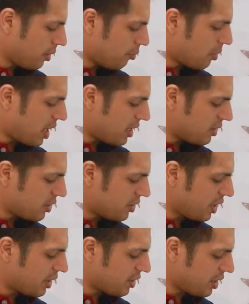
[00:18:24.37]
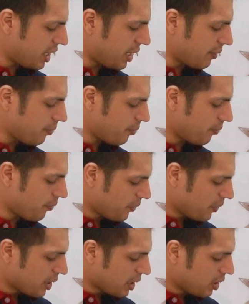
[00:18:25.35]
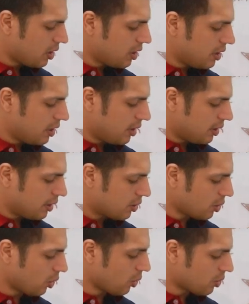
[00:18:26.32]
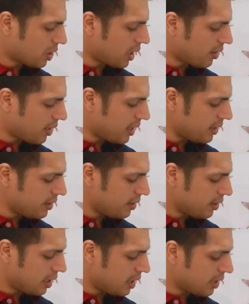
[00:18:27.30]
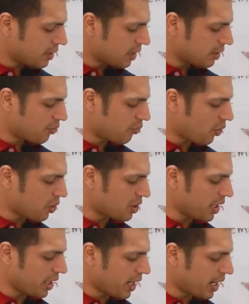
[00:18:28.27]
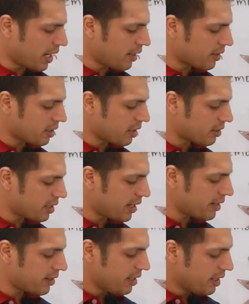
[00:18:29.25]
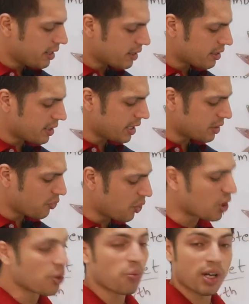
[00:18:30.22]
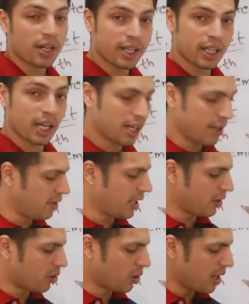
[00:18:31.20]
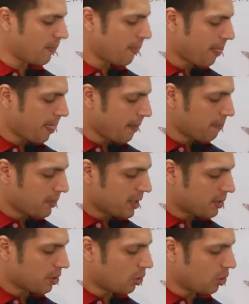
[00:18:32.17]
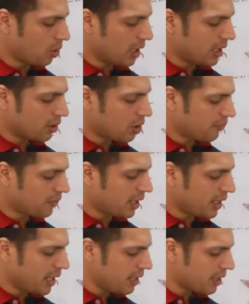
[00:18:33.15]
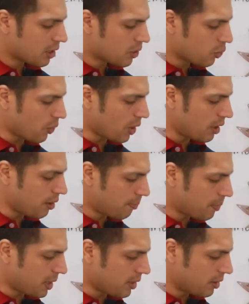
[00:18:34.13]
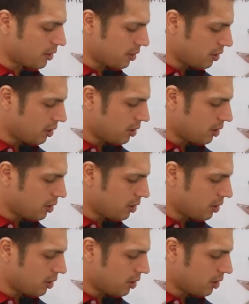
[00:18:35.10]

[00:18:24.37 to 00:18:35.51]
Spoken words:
March 16. So sunrise 6:40 and sunset 6:41 in the evening. Okay. So length of the day 12 hours